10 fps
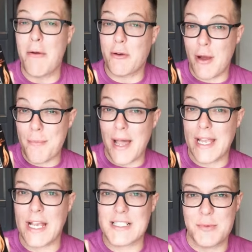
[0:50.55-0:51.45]
I regret
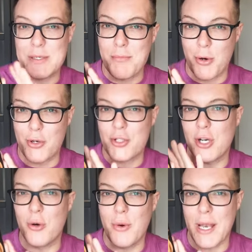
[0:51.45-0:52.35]
buying it because I was in
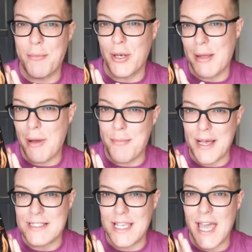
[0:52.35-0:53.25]
Portugal when I put it in my
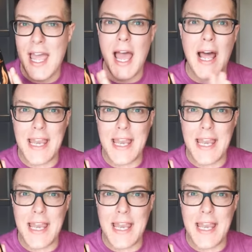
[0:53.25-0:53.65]
basket.